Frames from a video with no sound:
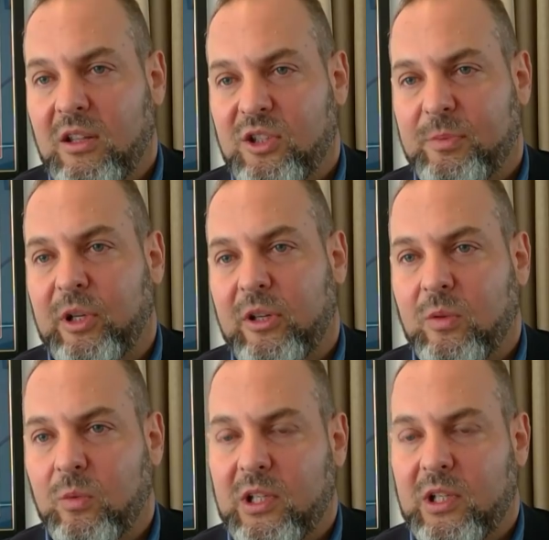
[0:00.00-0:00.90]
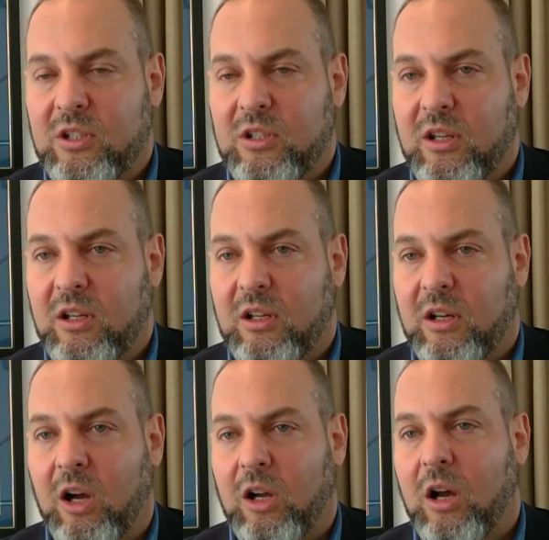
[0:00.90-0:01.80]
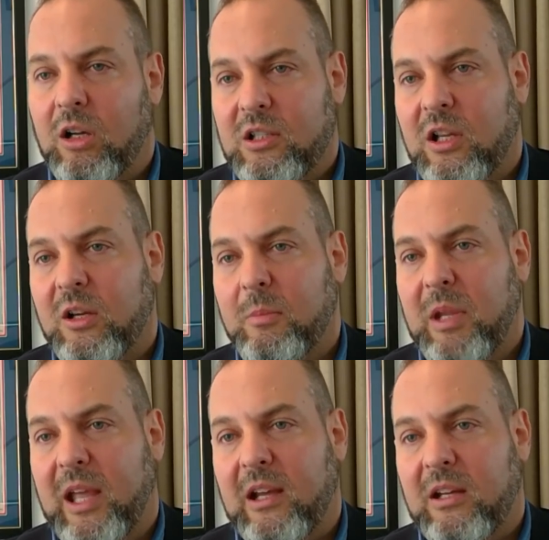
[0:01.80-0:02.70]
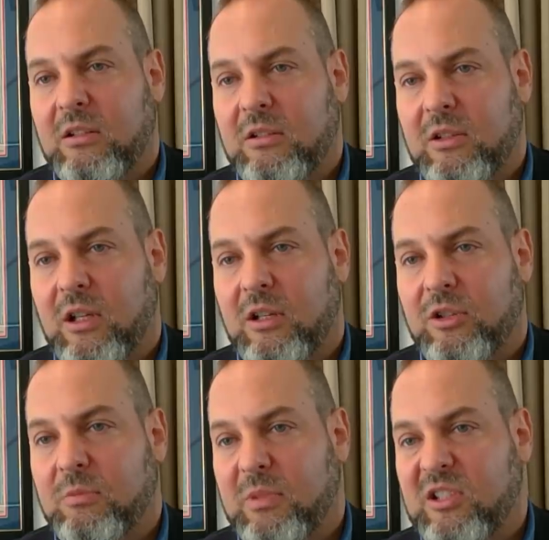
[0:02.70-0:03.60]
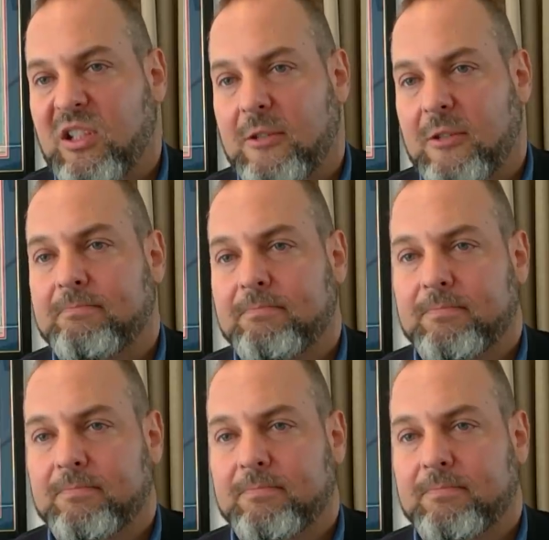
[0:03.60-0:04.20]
the spirit in which the Hong Kong Autonomy Act should be seen.